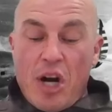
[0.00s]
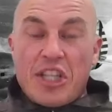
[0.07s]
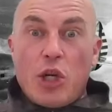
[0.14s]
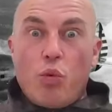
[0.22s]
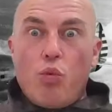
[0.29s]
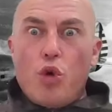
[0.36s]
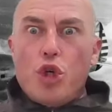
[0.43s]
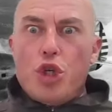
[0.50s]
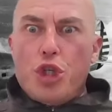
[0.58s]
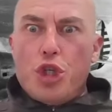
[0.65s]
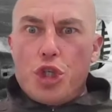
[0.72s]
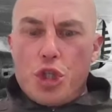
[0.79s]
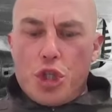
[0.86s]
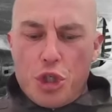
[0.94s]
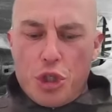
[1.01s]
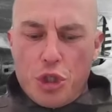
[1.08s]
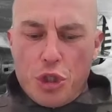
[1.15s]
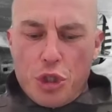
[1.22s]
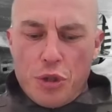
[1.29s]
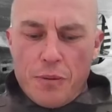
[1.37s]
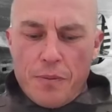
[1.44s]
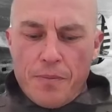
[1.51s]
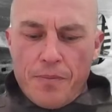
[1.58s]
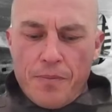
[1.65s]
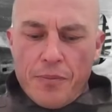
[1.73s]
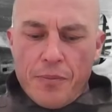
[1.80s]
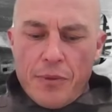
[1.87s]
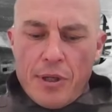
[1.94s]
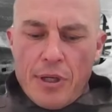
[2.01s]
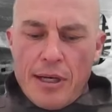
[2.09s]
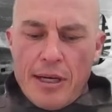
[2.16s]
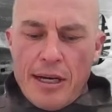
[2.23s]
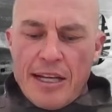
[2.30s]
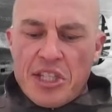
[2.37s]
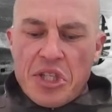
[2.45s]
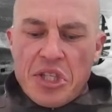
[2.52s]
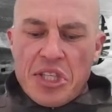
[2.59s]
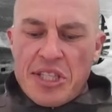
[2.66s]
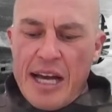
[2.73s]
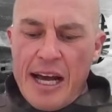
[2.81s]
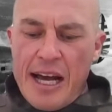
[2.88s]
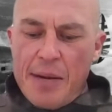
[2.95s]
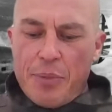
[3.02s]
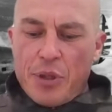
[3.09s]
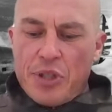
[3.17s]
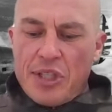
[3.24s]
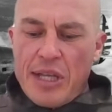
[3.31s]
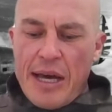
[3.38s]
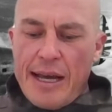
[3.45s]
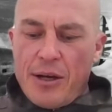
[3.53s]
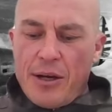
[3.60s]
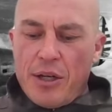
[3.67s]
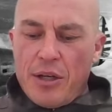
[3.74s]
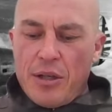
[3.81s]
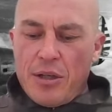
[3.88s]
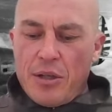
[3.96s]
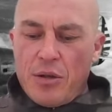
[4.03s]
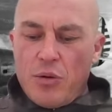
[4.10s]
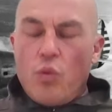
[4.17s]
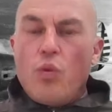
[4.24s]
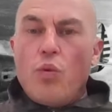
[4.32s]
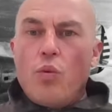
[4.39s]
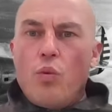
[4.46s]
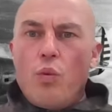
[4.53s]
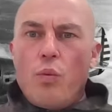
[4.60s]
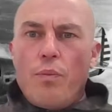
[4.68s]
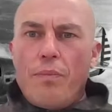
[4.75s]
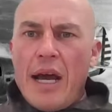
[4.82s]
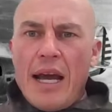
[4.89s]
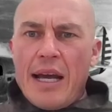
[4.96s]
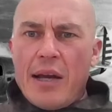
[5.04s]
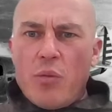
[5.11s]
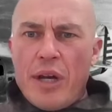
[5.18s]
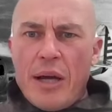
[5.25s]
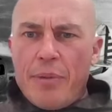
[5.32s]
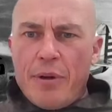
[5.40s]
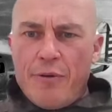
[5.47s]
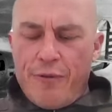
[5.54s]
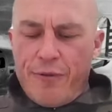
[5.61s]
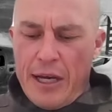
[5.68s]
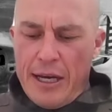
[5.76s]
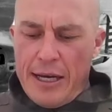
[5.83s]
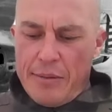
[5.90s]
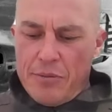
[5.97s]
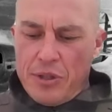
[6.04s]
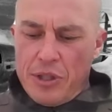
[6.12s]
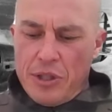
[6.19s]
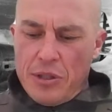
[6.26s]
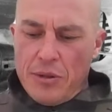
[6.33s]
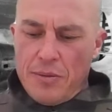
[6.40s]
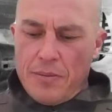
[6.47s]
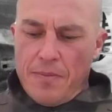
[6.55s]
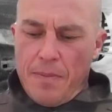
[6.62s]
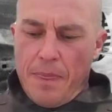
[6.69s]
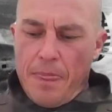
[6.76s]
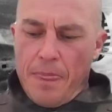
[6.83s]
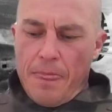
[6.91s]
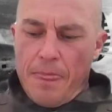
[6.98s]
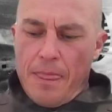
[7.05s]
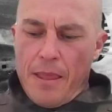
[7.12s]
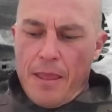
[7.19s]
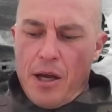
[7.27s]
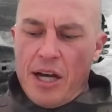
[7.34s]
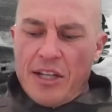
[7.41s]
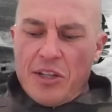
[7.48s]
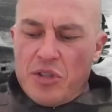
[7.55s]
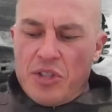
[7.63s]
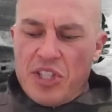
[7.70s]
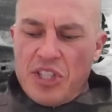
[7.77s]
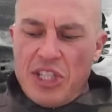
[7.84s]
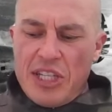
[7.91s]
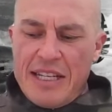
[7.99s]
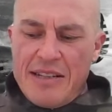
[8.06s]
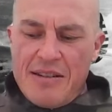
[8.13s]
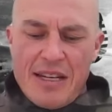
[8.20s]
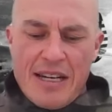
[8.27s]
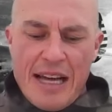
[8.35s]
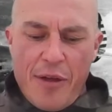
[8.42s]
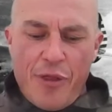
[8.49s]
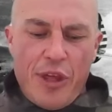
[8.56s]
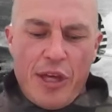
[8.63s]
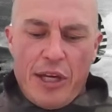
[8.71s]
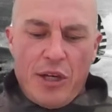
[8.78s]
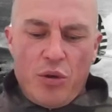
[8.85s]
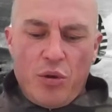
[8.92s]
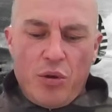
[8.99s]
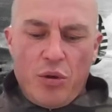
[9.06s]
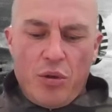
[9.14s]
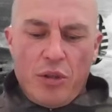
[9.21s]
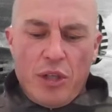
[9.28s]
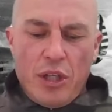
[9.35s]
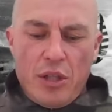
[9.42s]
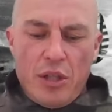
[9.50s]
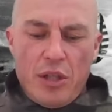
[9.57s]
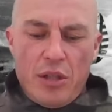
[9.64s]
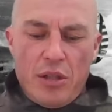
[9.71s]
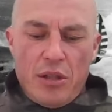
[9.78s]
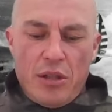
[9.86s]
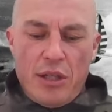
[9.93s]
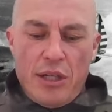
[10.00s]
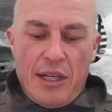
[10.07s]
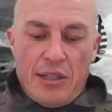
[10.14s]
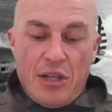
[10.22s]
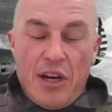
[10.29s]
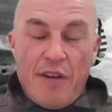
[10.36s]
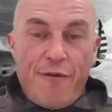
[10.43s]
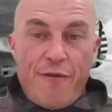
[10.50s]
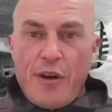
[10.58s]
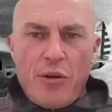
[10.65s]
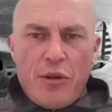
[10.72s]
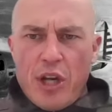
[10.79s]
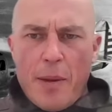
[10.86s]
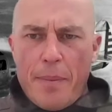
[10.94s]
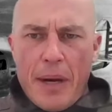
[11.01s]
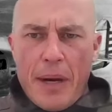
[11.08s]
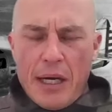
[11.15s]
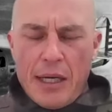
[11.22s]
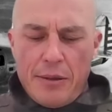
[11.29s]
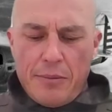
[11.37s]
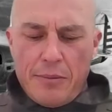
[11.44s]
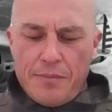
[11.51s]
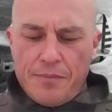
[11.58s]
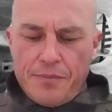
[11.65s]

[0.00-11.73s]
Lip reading: mighty whoosh as the starboard tank went up in flames. I could see nothing at all, and I felt no pain.